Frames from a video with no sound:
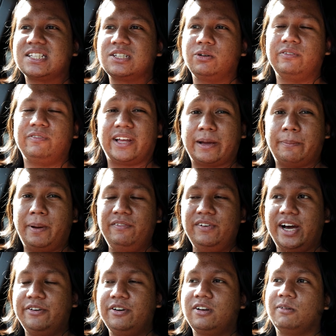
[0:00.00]
sort of like above
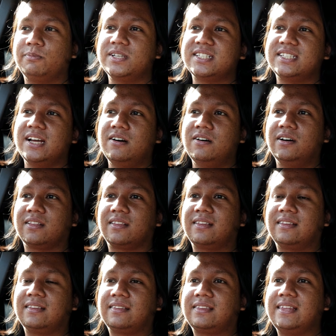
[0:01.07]
100 kilometers an hour,
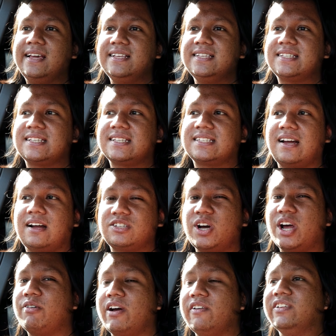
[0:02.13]
things start
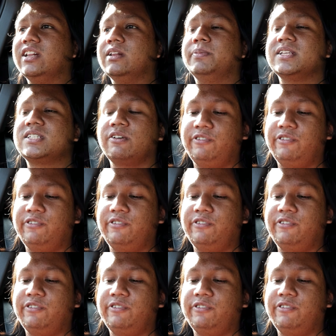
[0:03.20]
to unravel a little bit.